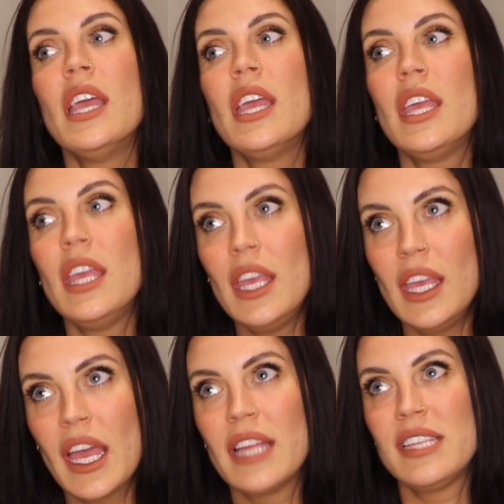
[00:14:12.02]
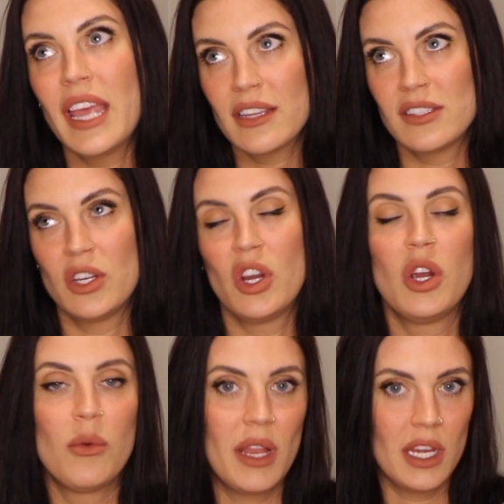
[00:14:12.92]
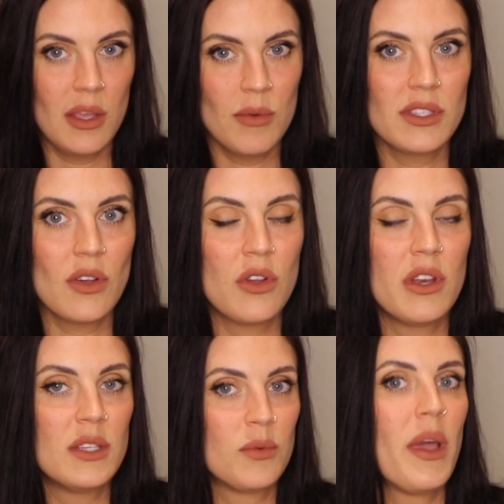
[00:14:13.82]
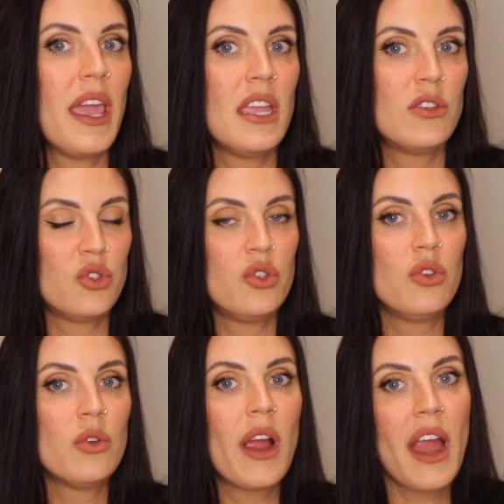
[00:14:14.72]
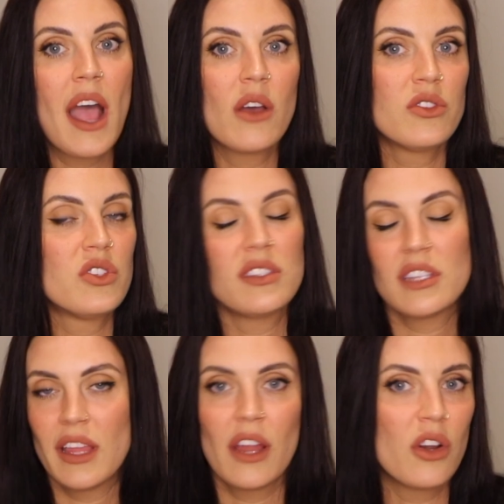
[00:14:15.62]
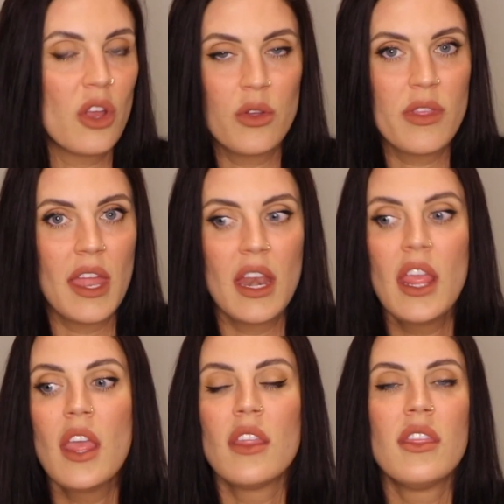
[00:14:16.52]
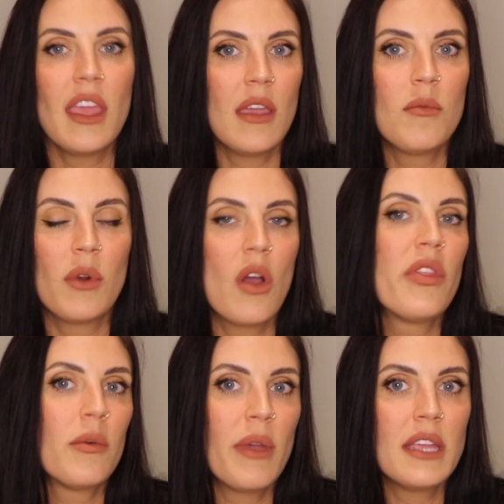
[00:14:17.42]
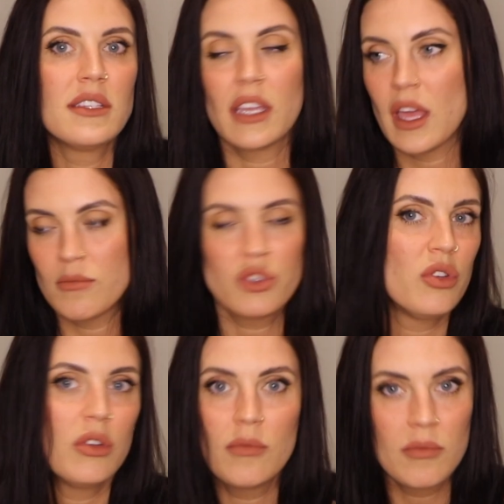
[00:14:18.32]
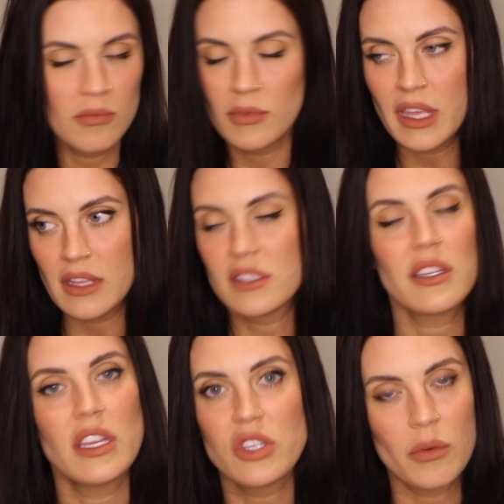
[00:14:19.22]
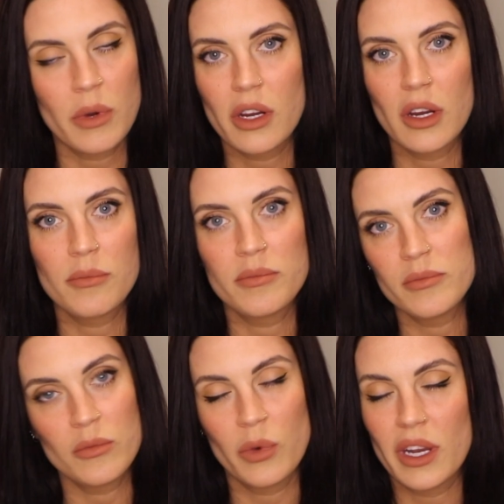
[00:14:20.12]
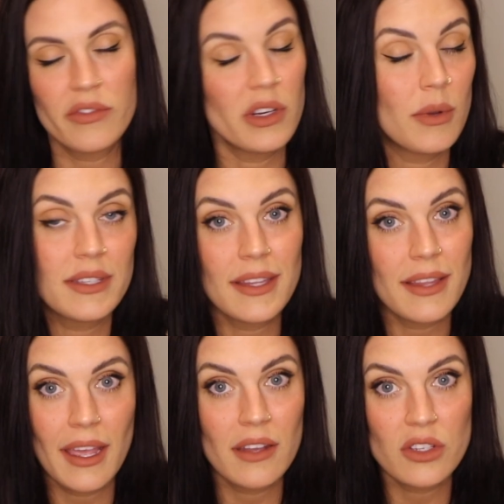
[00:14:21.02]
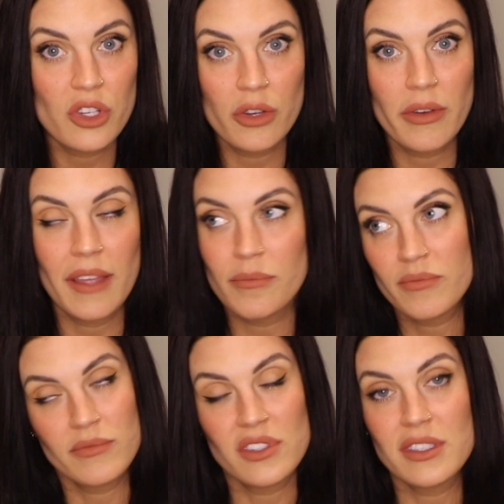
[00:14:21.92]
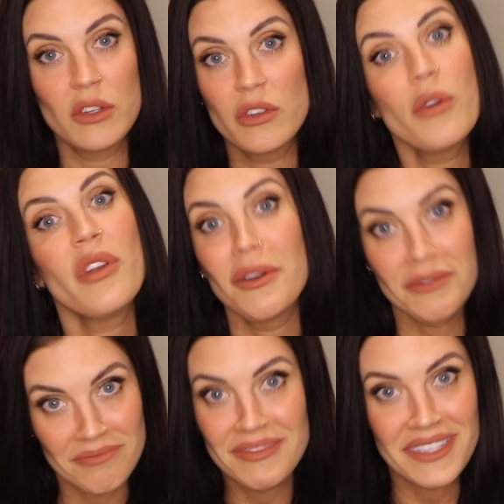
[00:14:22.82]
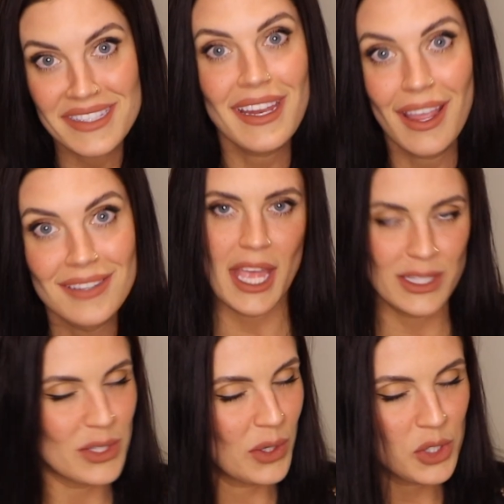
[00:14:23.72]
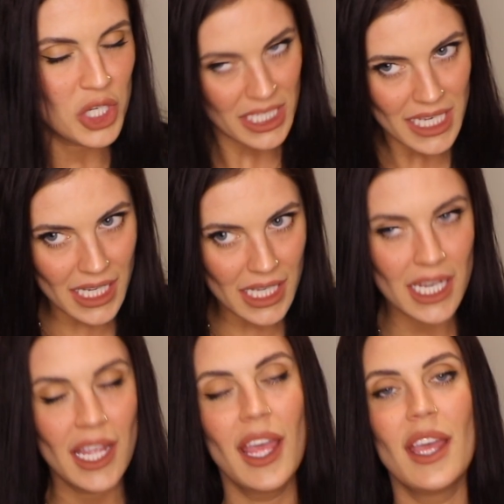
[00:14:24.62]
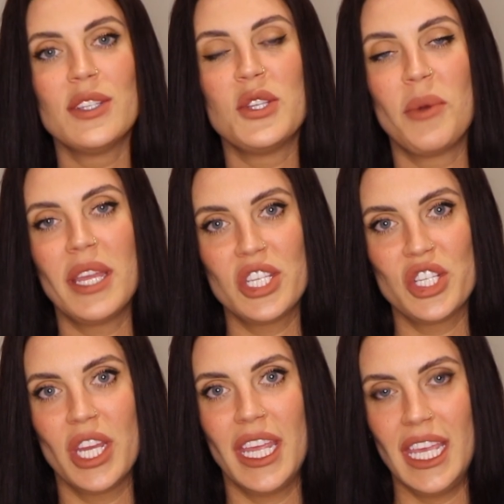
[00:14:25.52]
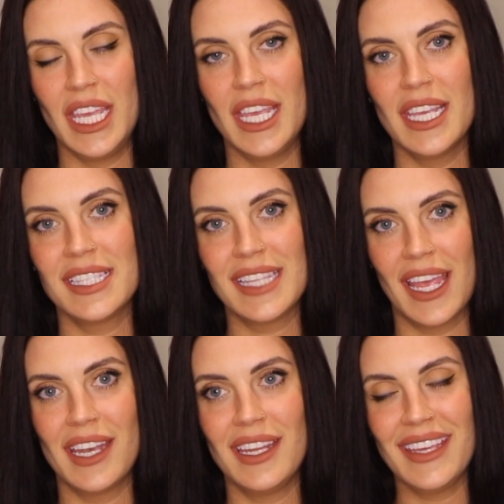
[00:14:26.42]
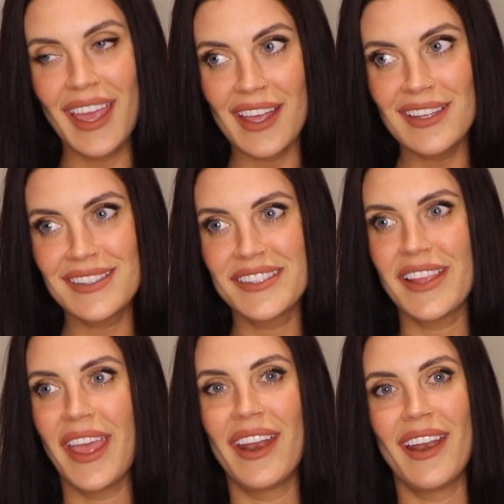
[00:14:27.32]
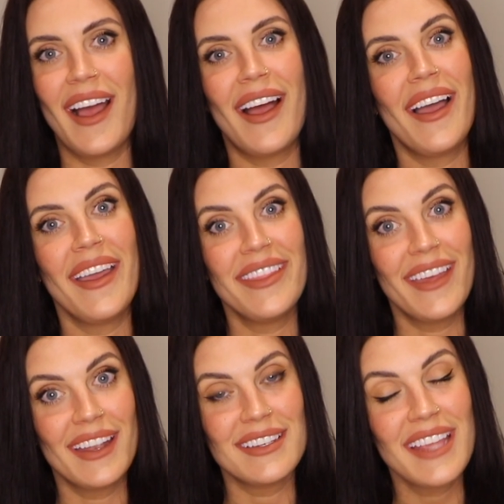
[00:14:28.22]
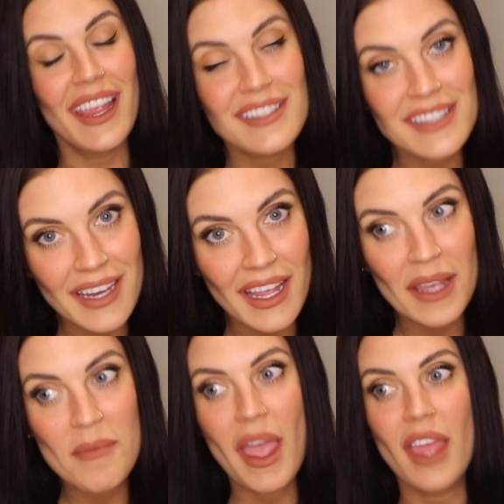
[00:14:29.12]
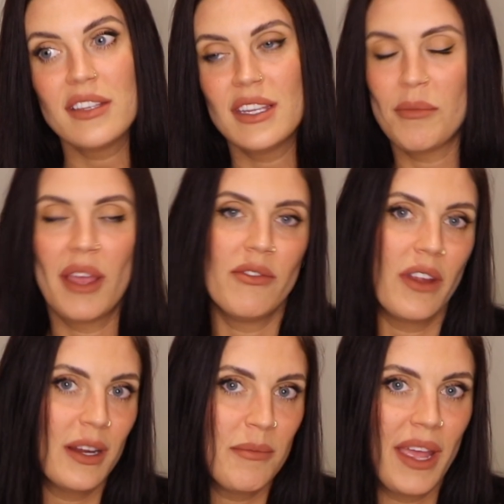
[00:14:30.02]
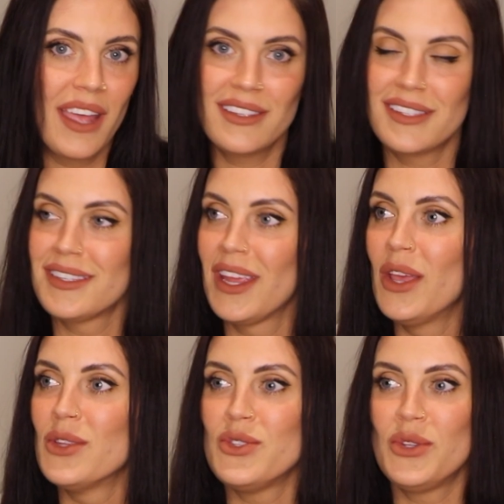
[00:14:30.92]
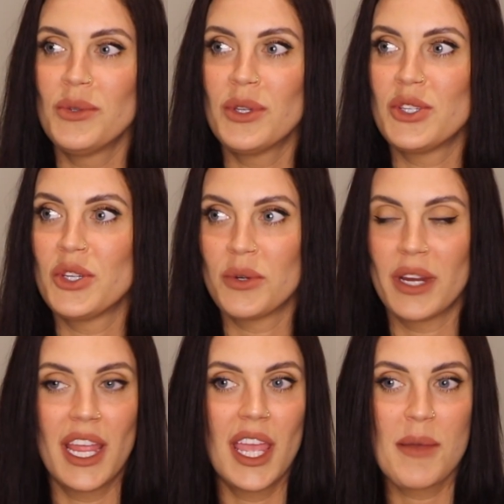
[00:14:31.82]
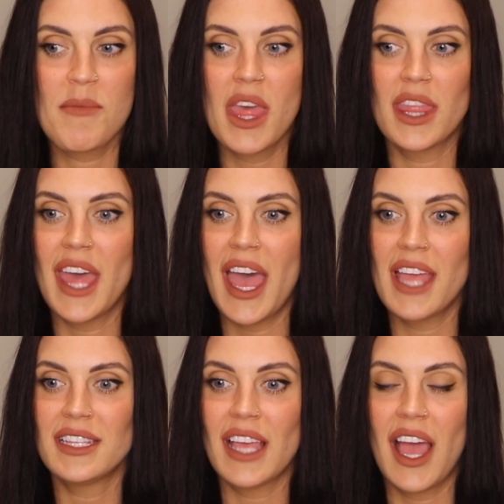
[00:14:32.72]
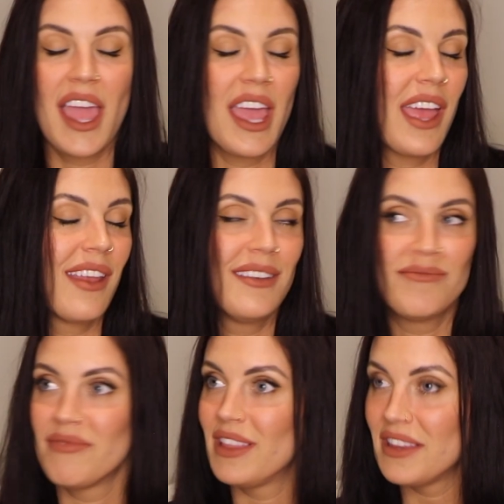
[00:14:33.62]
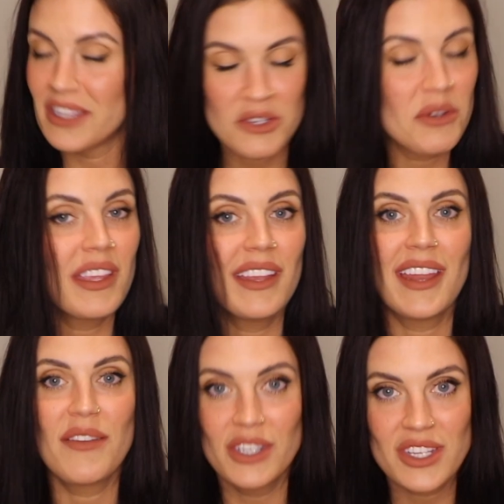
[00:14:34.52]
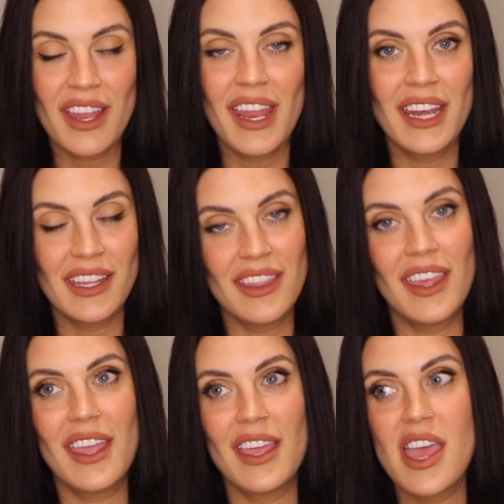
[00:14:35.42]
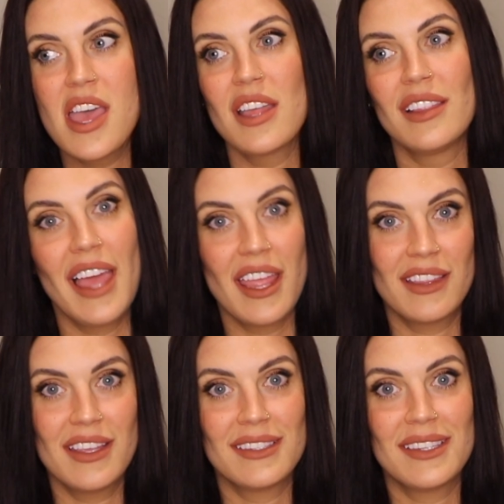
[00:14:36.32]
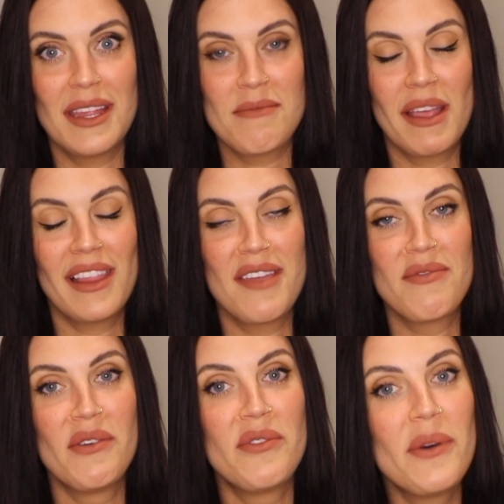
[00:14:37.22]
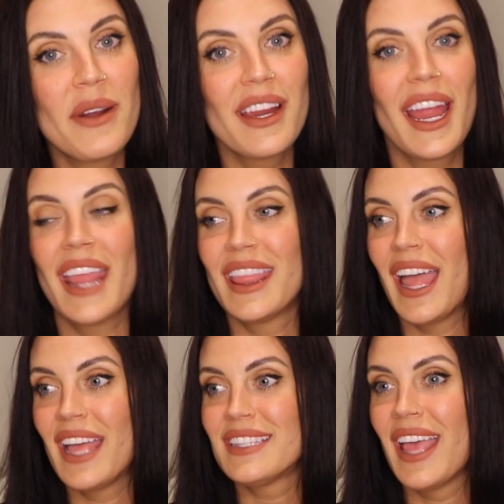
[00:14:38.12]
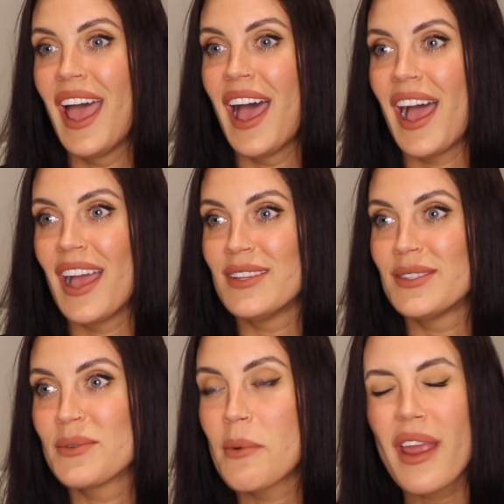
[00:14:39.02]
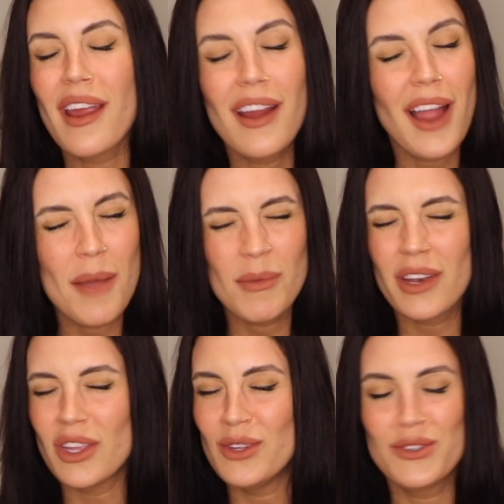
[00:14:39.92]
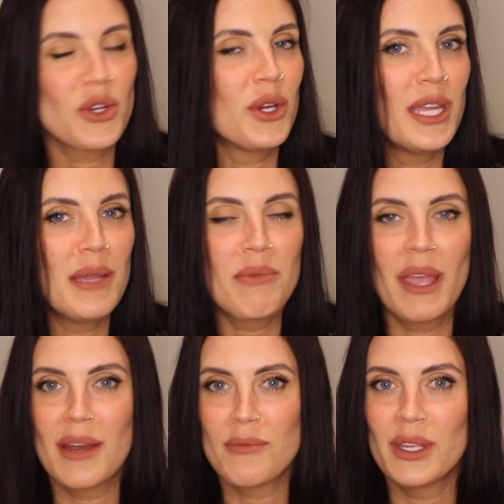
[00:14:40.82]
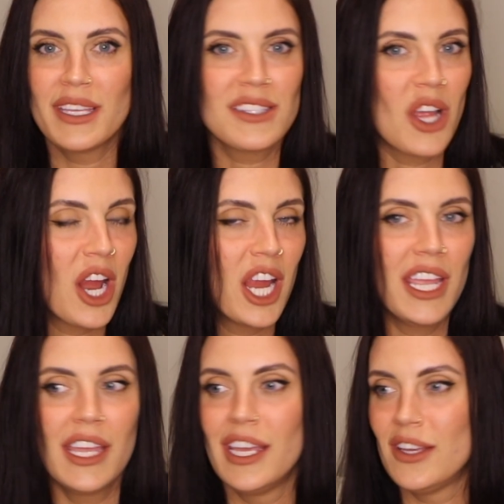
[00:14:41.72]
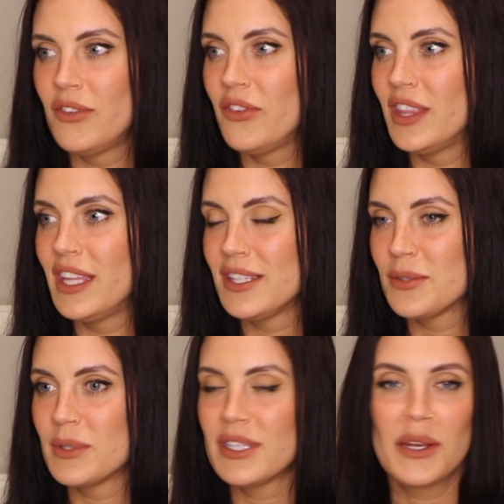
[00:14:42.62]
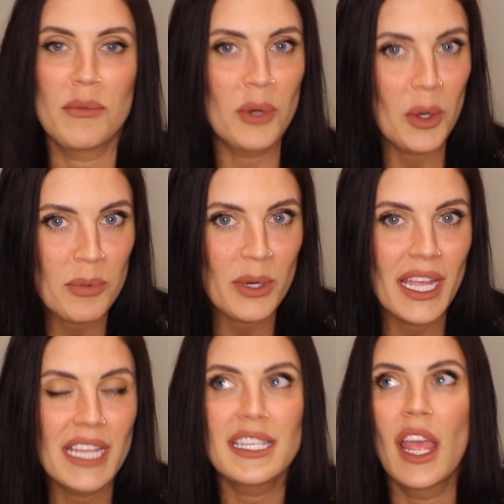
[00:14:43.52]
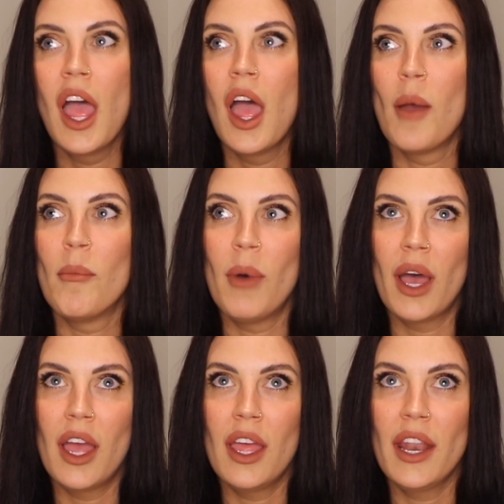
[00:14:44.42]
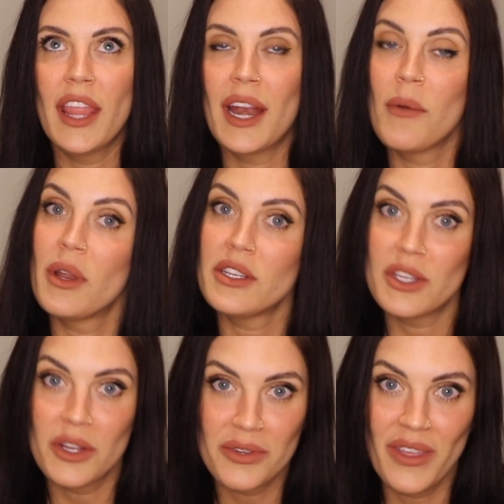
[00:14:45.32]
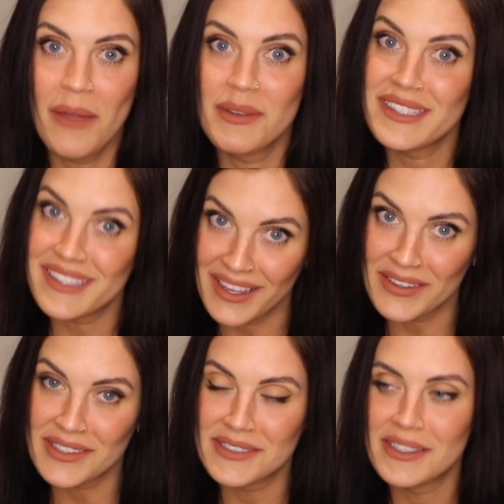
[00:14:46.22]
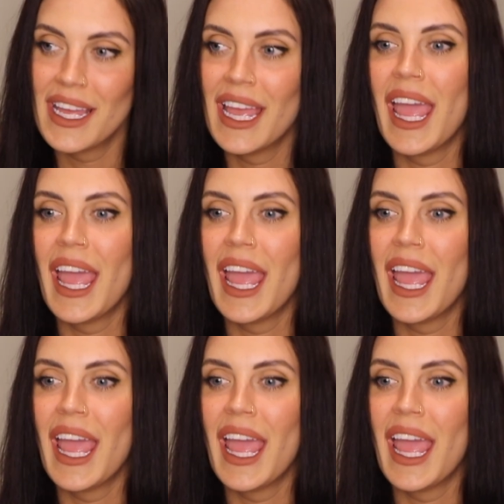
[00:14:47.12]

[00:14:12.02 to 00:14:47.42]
he had texted her when he was on his way to our house just to let her know that they were on their way to come do the installation work or whatever it was that they had to do. I still don't know to this day. And so she did, to which he said yes, and I then texted him and did my very best to assure him that I had literally never done anything like this in my life before, and that I swear I'm not a huge creep, and I'm really sorry if this was inappropriate, but that I wanted to know if he was single.